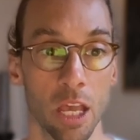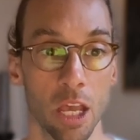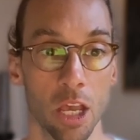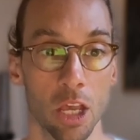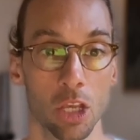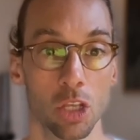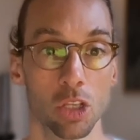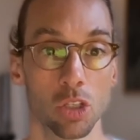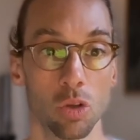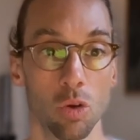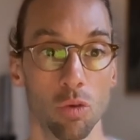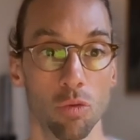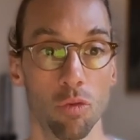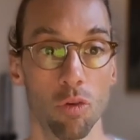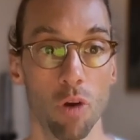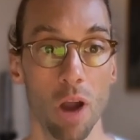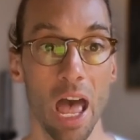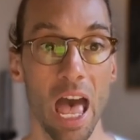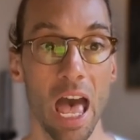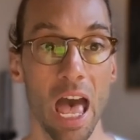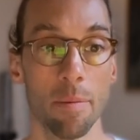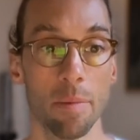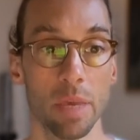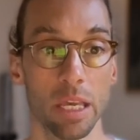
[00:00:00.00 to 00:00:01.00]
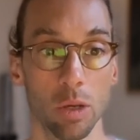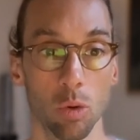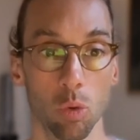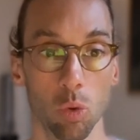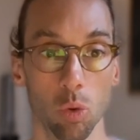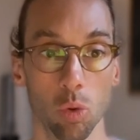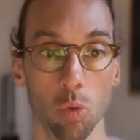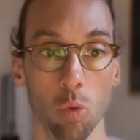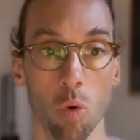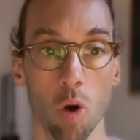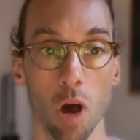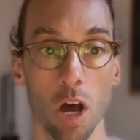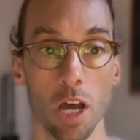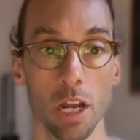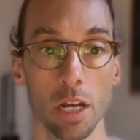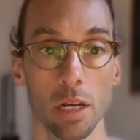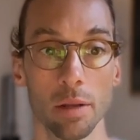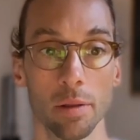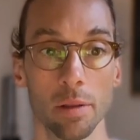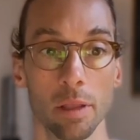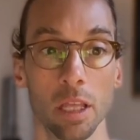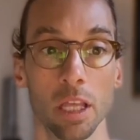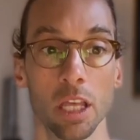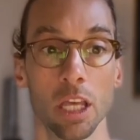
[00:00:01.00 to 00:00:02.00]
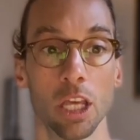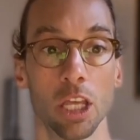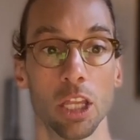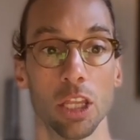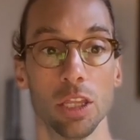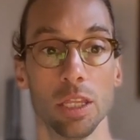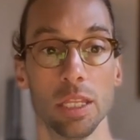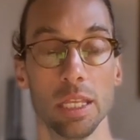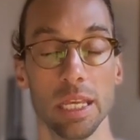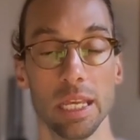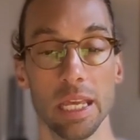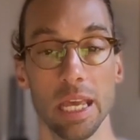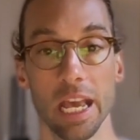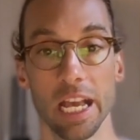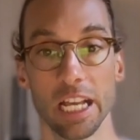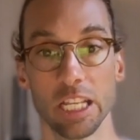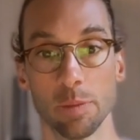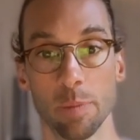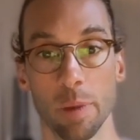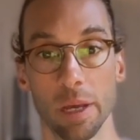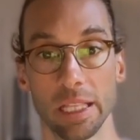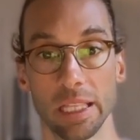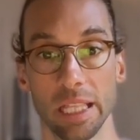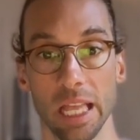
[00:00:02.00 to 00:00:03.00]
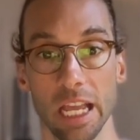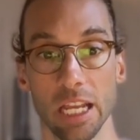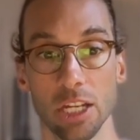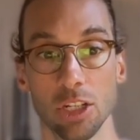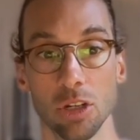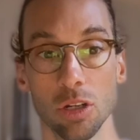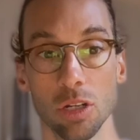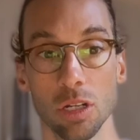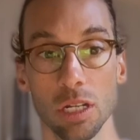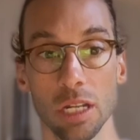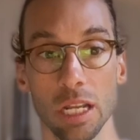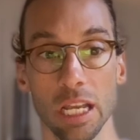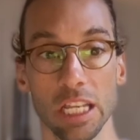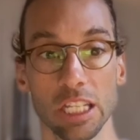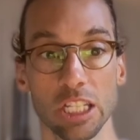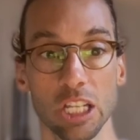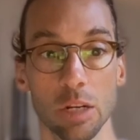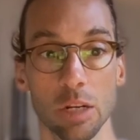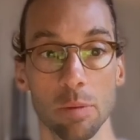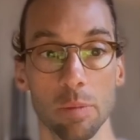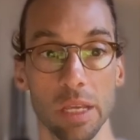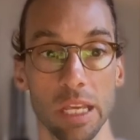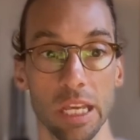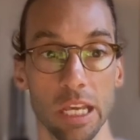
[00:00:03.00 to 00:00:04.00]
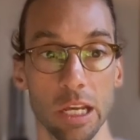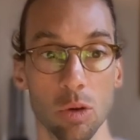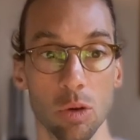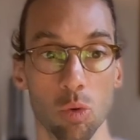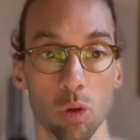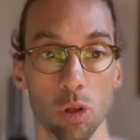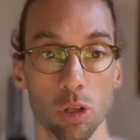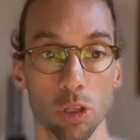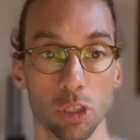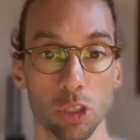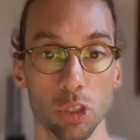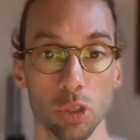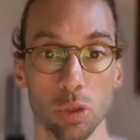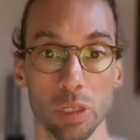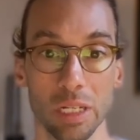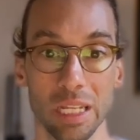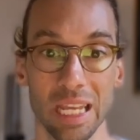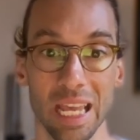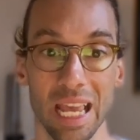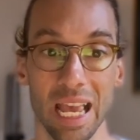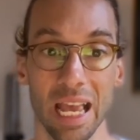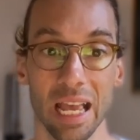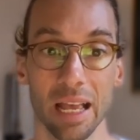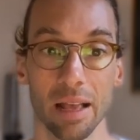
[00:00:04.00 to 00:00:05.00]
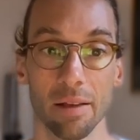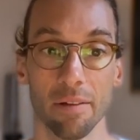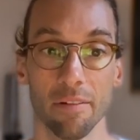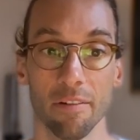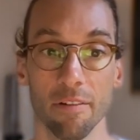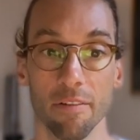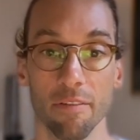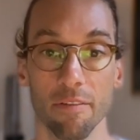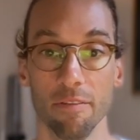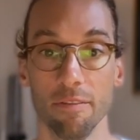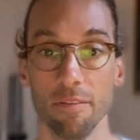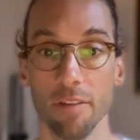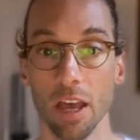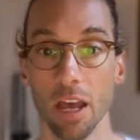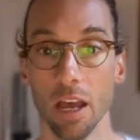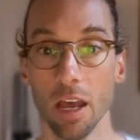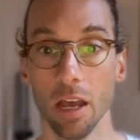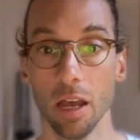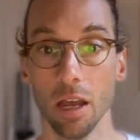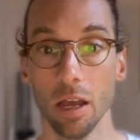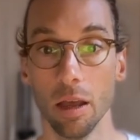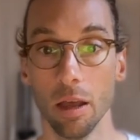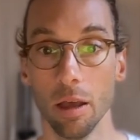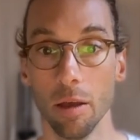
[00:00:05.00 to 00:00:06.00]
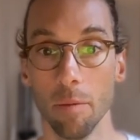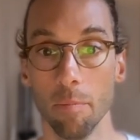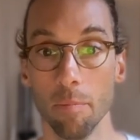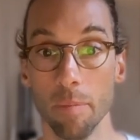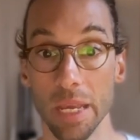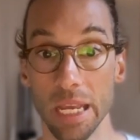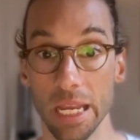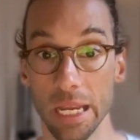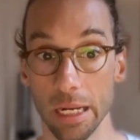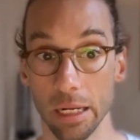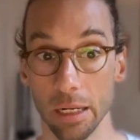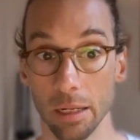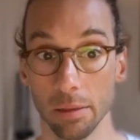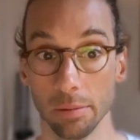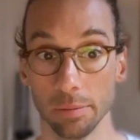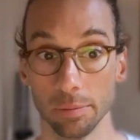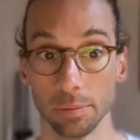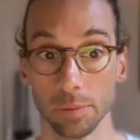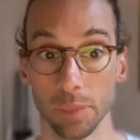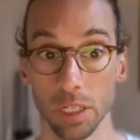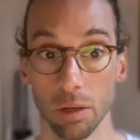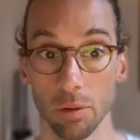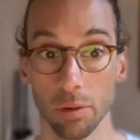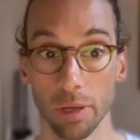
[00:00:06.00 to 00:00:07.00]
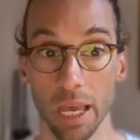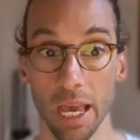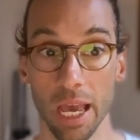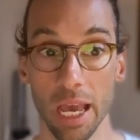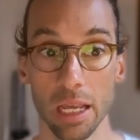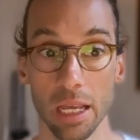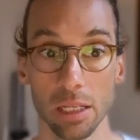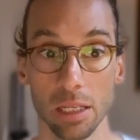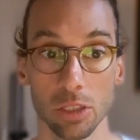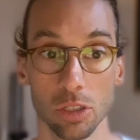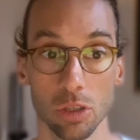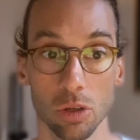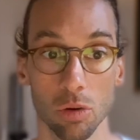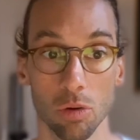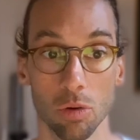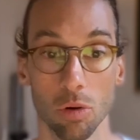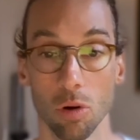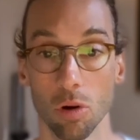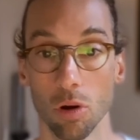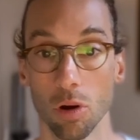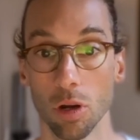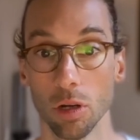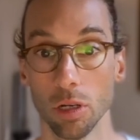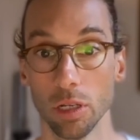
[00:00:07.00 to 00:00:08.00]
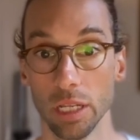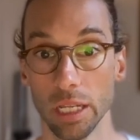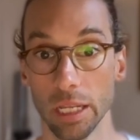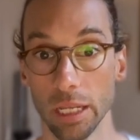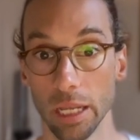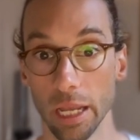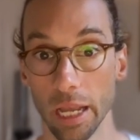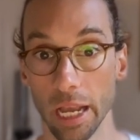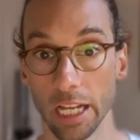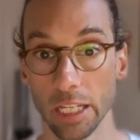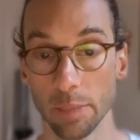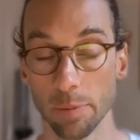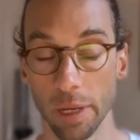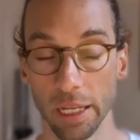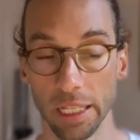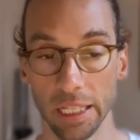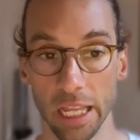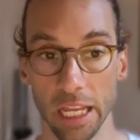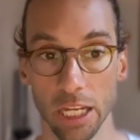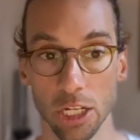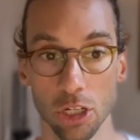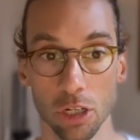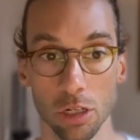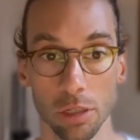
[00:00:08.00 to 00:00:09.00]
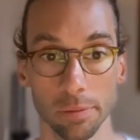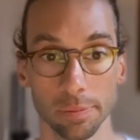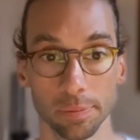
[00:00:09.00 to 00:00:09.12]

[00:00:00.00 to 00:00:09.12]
So for m equal 1, the expectation is going to be equal to the mean. Okay, so or the expectation.